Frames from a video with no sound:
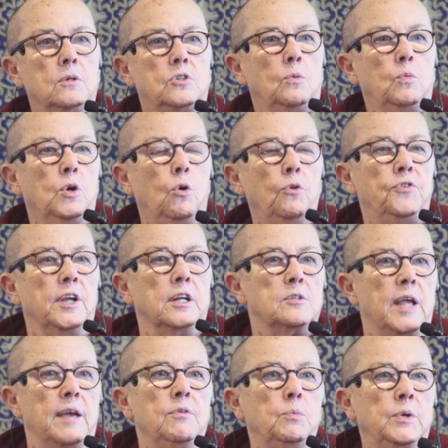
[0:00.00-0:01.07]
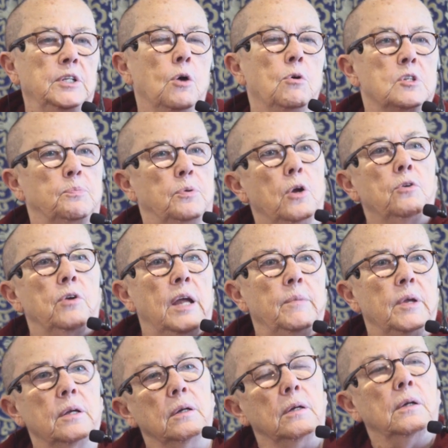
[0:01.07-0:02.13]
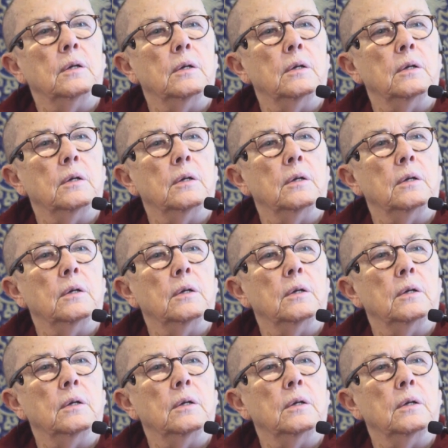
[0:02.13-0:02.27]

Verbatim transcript: So we all think it's we know it's programming.